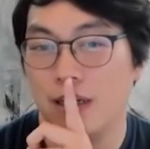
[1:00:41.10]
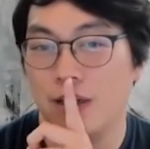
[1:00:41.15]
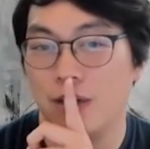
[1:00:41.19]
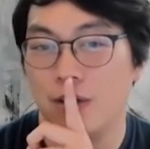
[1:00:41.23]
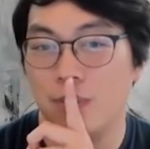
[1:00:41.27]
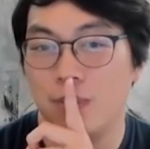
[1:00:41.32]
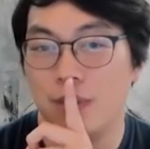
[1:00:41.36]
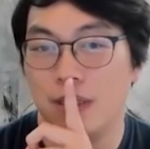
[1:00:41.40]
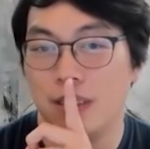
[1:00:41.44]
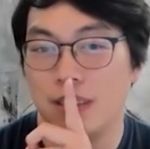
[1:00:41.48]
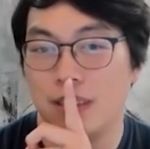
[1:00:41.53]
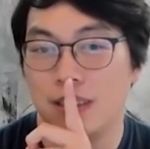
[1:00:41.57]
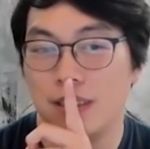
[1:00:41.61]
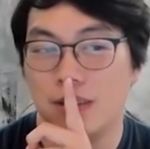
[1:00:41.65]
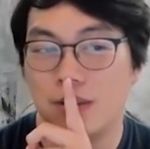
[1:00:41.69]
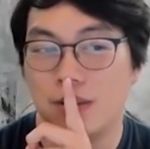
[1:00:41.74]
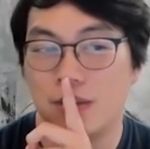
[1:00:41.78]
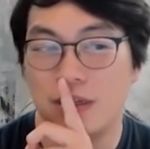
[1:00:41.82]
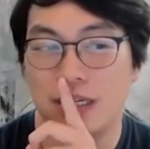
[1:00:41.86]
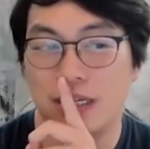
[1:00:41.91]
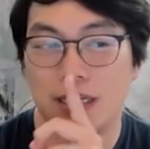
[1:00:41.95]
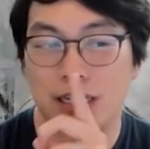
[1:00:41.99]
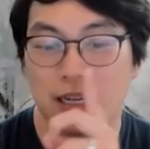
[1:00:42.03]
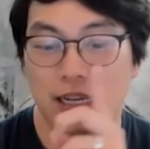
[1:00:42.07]
in your business,
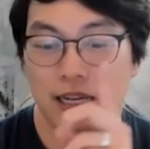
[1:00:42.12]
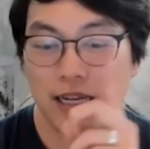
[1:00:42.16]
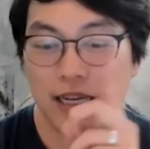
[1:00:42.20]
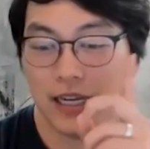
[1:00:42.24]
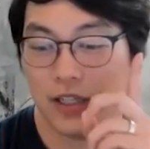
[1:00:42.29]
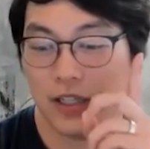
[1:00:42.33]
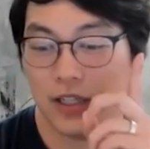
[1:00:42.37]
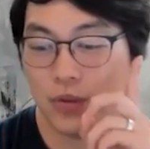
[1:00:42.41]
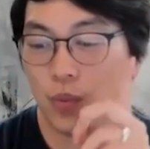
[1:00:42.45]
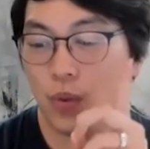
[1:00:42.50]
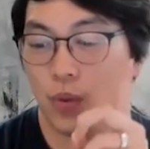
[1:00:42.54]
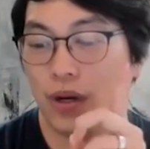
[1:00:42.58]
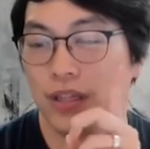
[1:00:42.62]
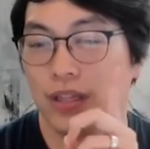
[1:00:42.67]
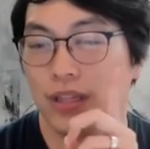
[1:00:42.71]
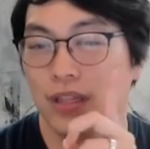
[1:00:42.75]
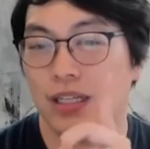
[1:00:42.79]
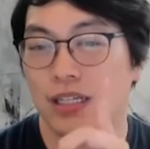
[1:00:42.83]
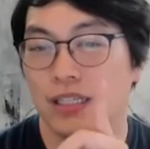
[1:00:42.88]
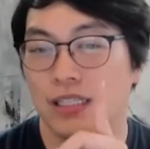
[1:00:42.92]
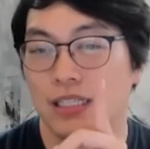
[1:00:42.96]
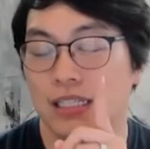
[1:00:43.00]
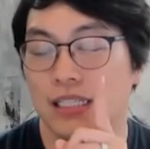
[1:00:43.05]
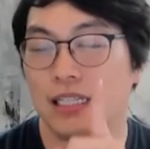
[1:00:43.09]
right? It's one
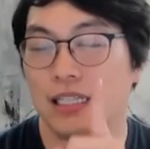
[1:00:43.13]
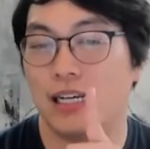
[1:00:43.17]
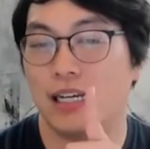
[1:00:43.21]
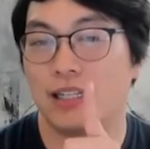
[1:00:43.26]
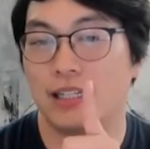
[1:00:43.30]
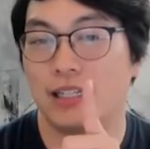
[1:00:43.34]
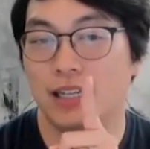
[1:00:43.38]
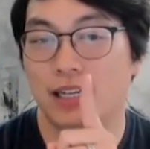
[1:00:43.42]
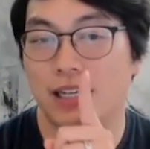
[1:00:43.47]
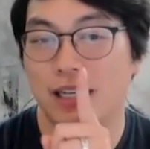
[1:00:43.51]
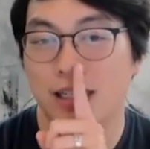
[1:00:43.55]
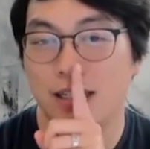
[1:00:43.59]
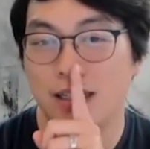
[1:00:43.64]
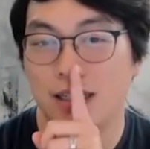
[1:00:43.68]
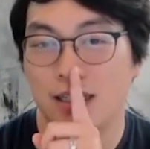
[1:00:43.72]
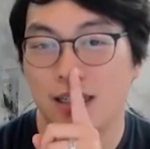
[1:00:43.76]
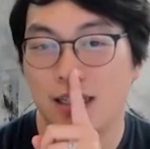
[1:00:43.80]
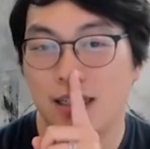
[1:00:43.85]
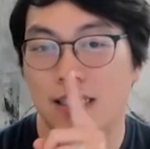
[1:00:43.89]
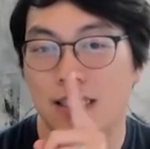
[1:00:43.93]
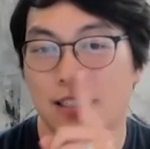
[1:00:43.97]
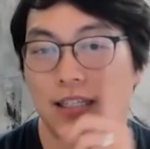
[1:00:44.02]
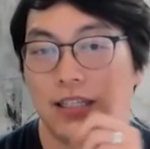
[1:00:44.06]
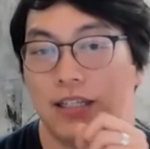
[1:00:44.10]
thing to delegate.
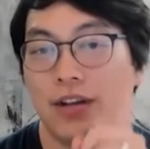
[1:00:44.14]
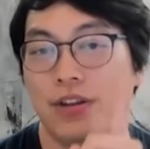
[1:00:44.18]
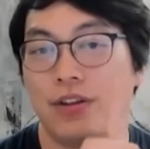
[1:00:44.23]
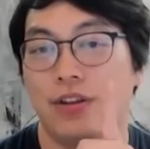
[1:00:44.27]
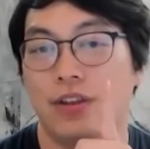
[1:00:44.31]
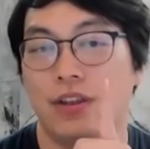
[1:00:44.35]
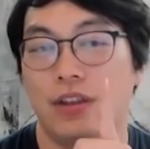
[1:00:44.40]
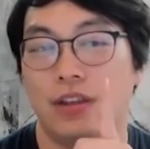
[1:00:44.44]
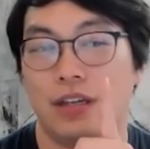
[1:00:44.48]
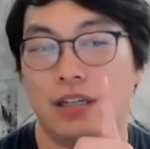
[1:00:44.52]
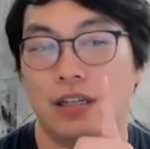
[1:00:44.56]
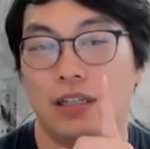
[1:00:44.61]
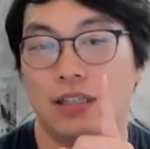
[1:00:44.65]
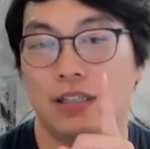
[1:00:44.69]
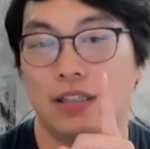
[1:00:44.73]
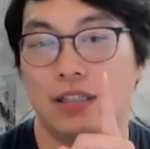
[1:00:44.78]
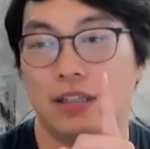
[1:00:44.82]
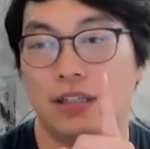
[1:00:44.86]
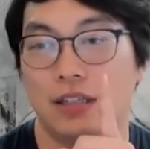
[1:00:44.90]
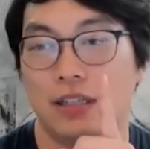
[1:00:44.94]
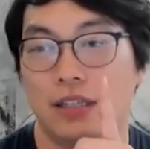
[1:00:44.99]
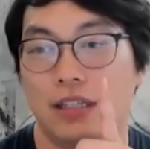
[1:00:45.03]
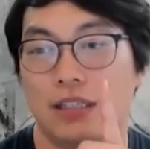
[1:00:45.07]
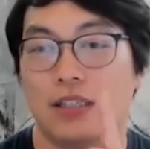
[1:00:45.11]
It's another thing
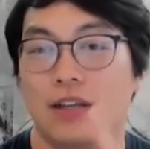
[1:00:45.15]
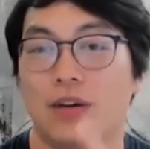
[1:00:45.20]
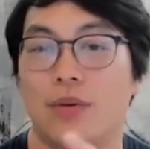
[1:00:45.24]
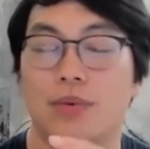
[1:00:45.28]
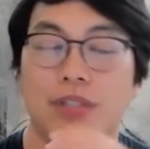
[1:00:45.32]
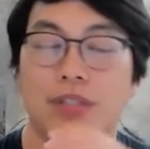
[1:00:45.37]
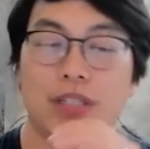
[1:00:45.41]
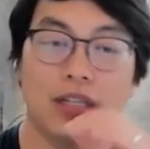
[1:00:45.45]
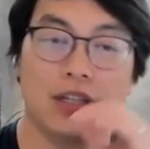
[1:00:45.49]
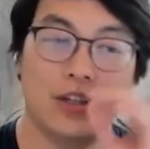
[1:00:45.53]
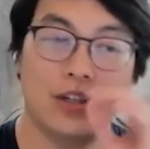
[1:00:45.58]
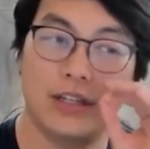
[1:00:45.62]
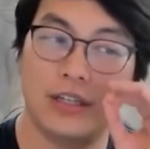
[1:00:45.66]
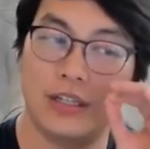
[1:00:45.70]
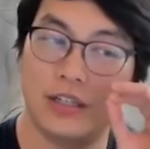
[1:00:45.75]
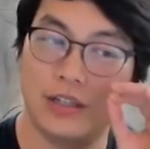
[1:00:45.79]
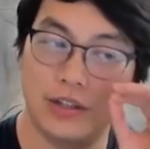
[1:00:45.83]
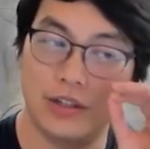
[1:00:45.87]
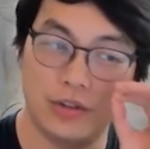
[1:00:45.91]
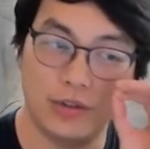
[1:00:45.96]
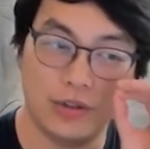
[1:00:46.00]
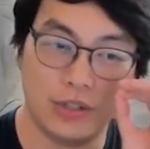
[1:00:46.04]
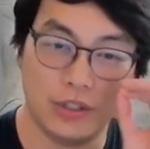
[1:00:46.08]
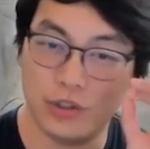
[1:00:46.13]
to, it's almost like
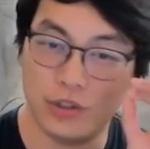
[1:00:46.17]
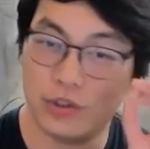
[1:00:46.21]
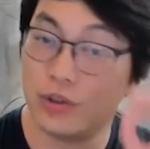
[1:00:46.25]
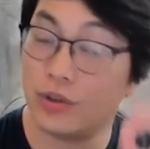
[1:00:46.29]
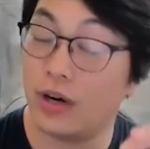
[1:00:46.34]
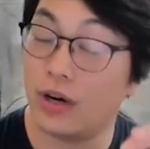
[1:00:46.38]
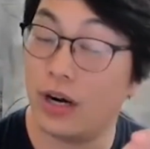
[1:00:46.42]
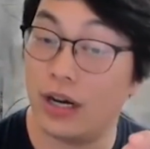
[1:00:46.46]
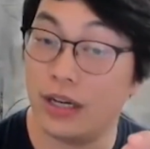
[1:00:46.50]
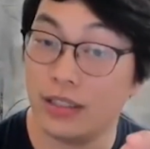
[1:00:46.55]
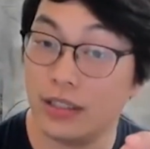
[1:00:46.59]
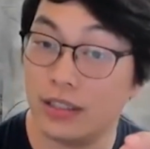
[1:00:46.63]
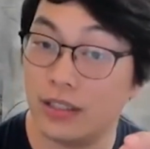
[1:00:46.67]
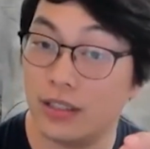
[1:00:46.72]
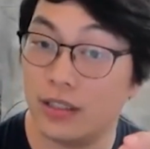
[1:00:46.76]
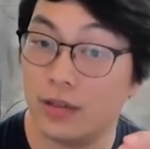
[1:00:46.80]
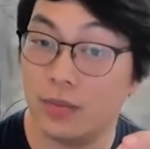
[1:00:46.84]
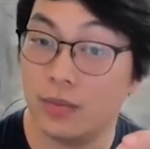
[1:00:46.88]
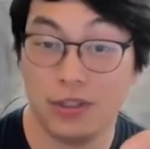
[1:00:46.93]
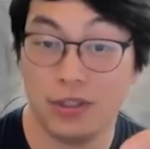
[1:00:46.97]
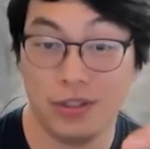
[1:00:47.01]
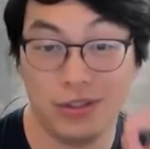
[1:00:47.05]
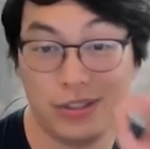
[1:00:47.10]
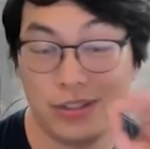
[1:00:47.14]
you can trust,
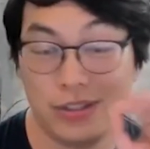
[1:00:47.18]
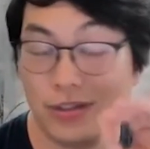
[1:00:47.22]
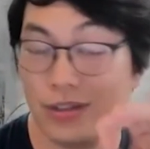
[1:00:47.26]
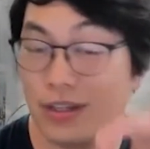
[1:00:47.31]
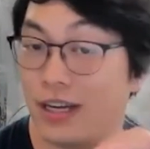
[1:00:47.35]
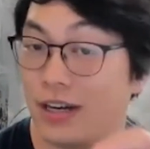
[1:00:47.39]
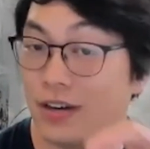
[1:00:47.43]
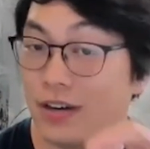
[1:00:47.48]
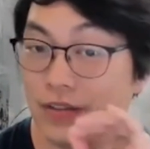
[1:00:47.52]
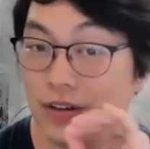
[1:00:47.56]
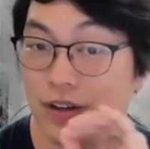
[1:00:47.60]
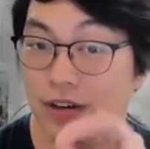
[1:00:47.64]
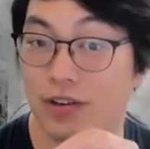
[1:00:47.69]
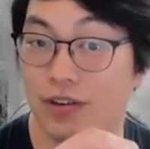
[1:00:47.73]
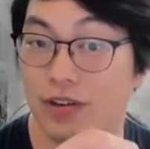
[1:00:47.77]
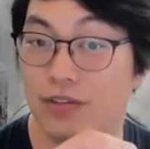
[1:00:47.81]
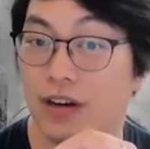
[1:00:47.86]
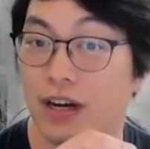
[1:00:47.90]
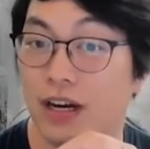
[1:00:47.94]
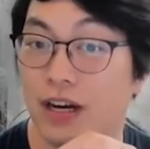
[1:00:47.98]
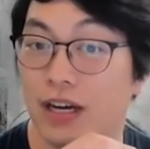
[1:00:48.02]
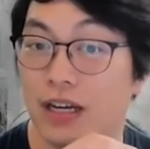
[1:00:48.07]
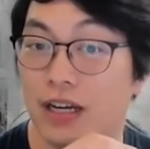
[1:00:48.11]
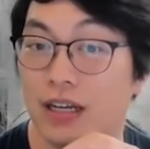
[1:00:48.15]
but you still got to
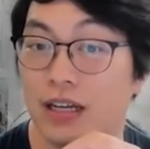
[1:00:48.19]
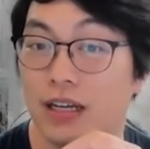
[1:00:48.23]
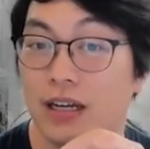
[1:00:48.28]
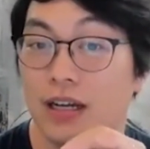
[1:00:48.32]
verify,